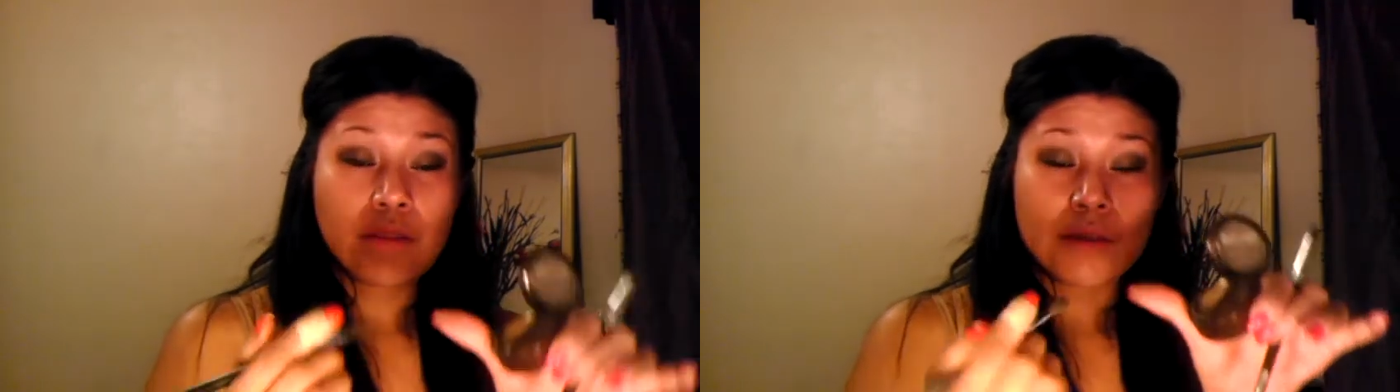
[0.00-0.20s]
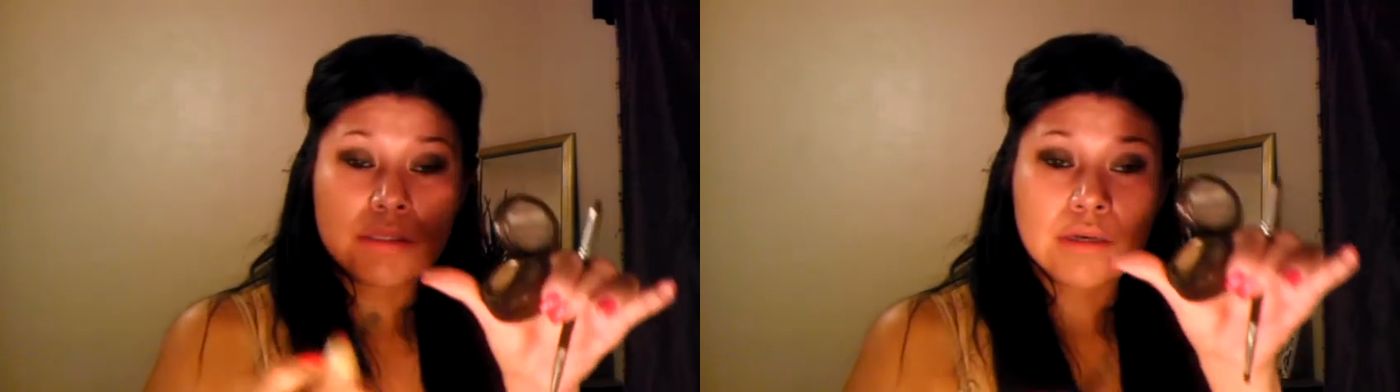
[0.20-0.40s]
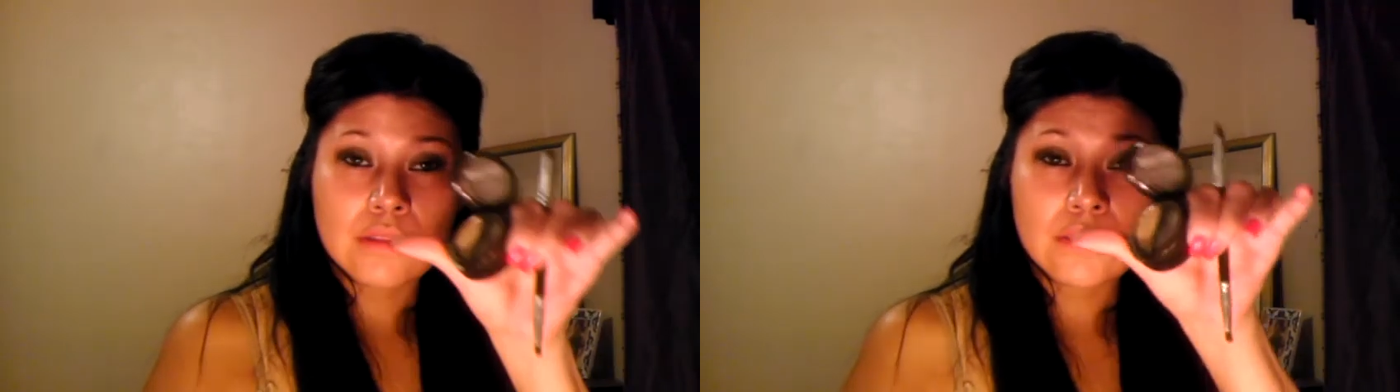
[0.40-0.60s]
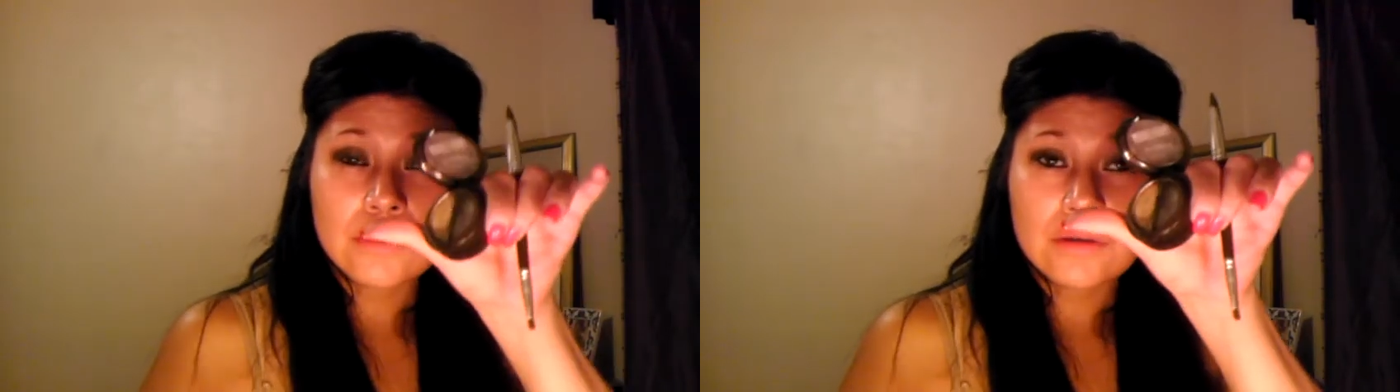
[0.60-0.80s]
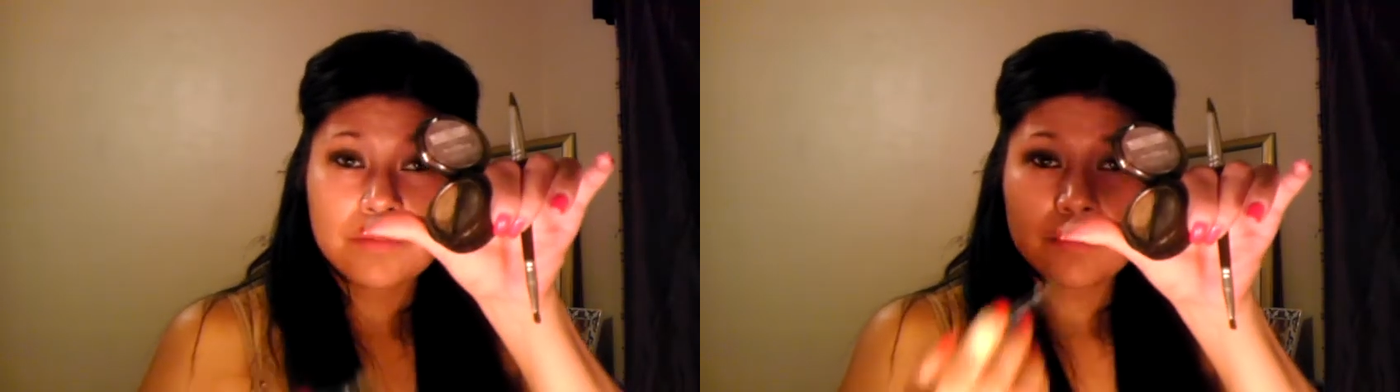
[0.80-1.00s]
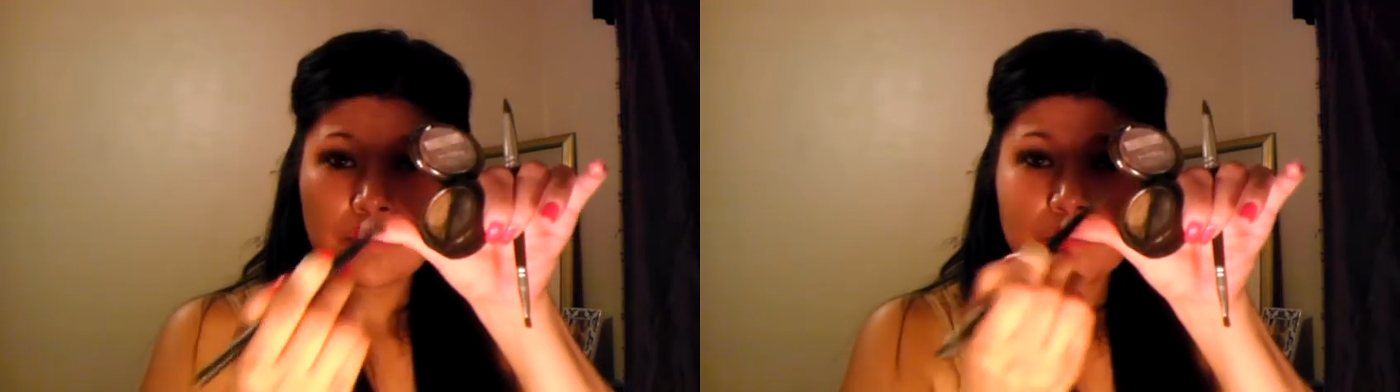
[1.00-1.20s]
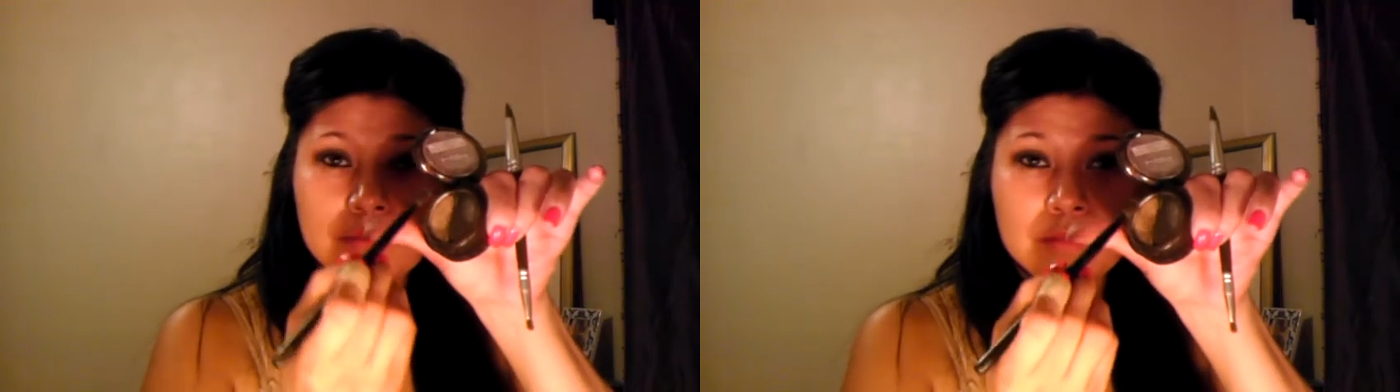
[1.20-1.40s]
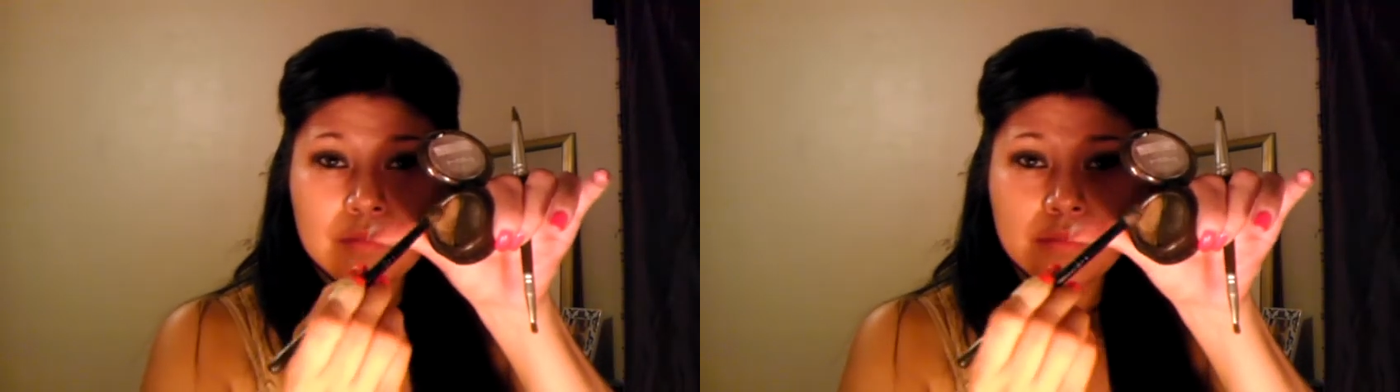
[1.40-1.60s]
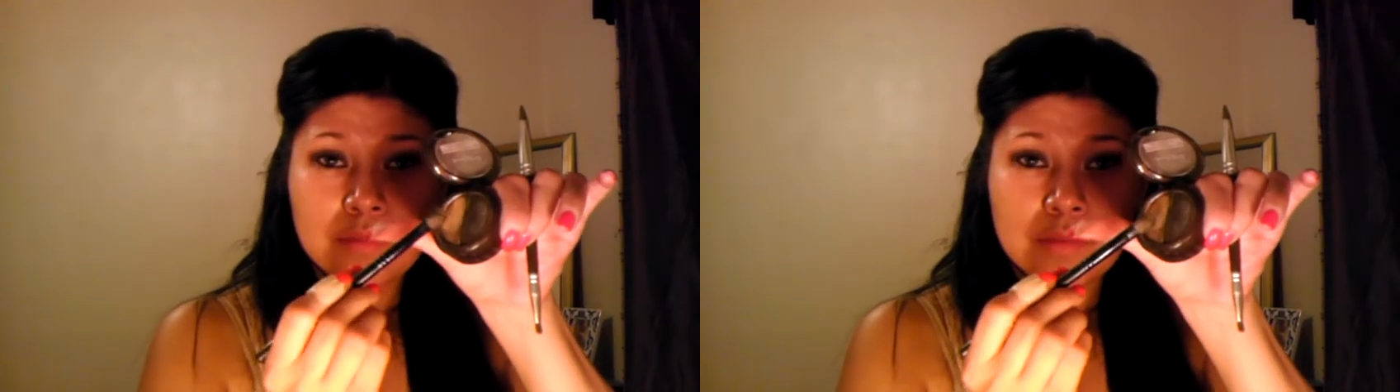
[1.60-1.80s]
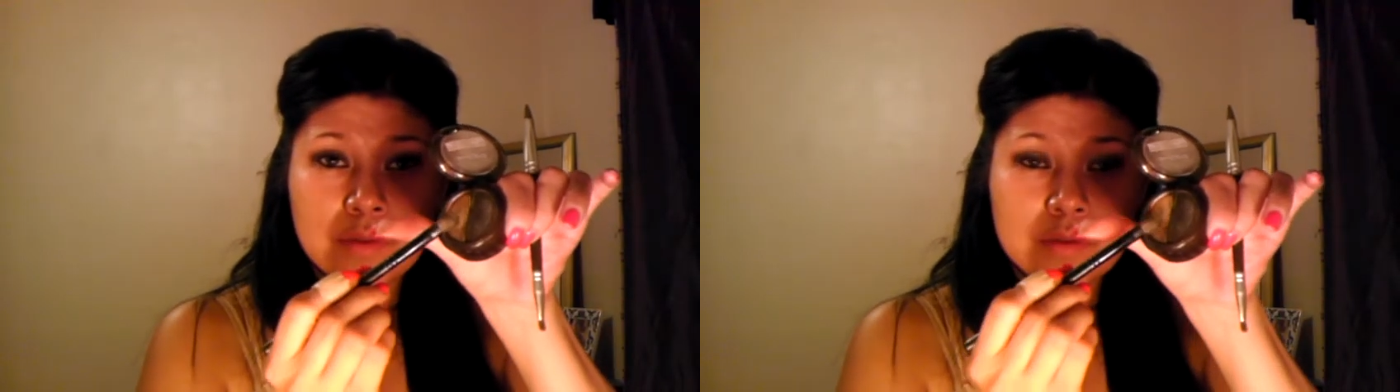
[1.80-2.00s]
this color,
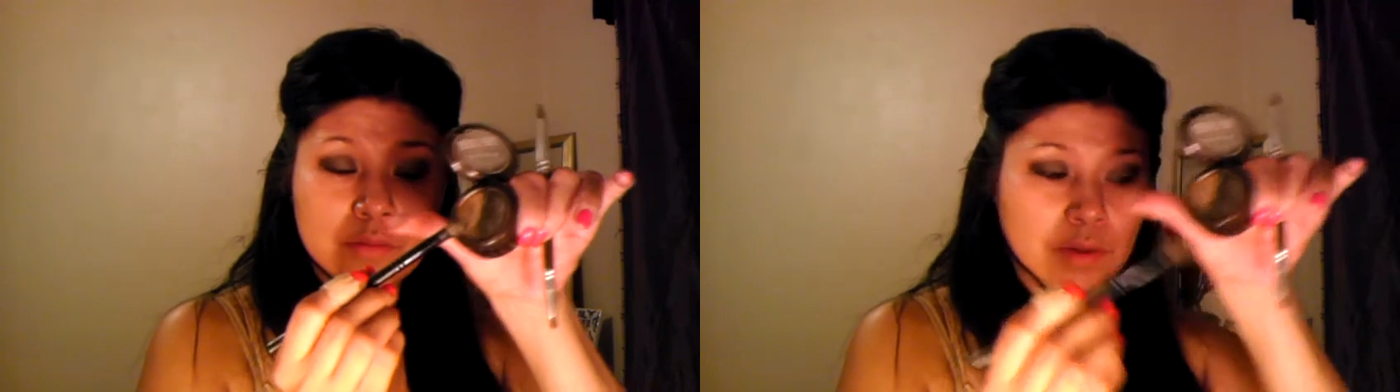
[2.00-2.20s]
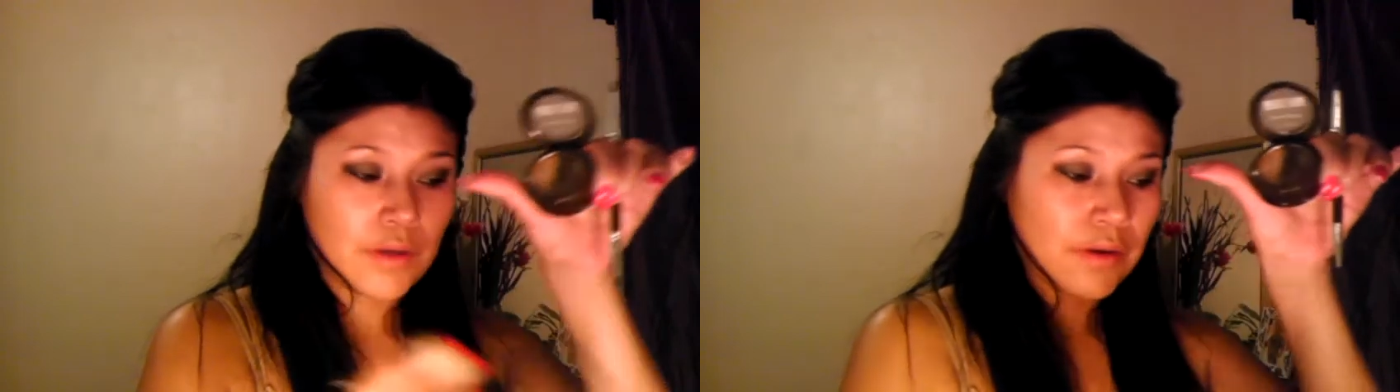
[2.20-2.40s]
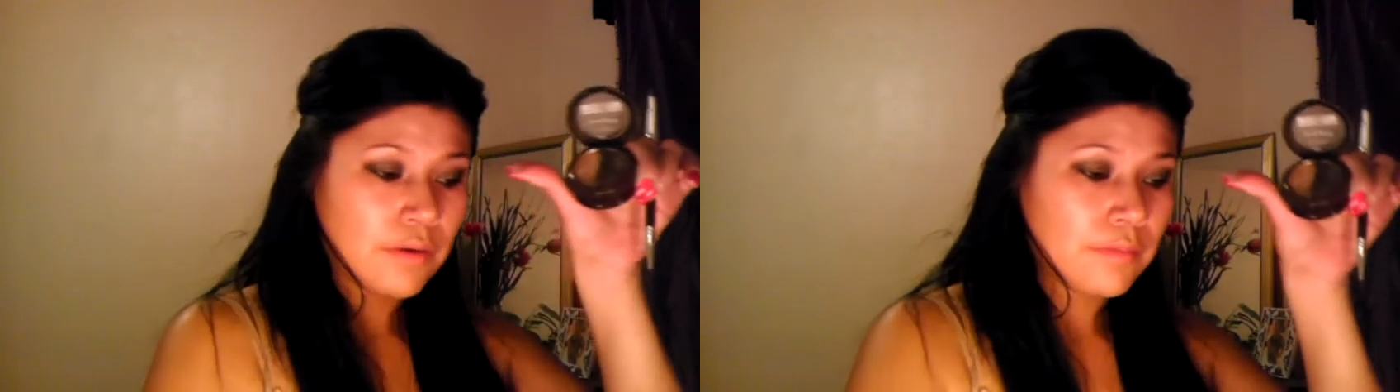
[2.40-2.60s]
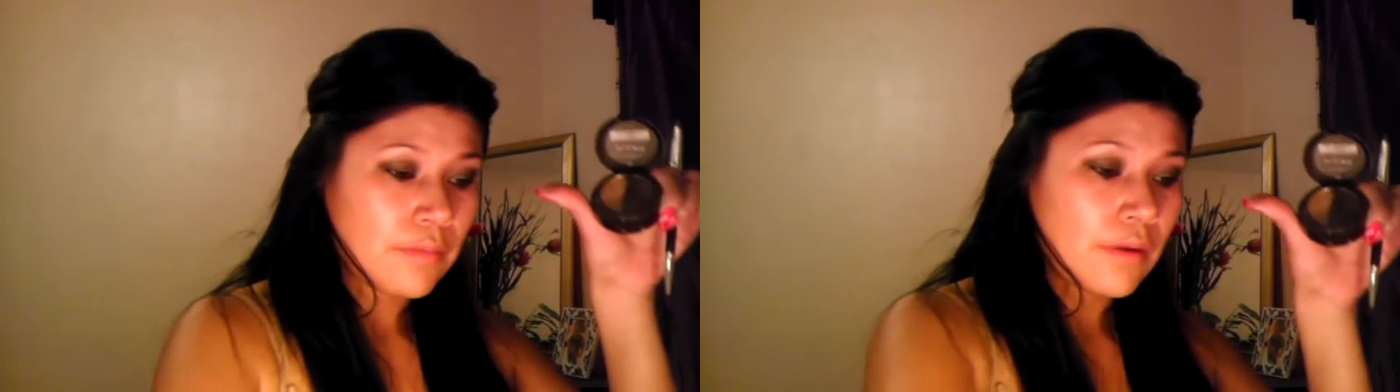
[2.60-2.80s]
this one right here,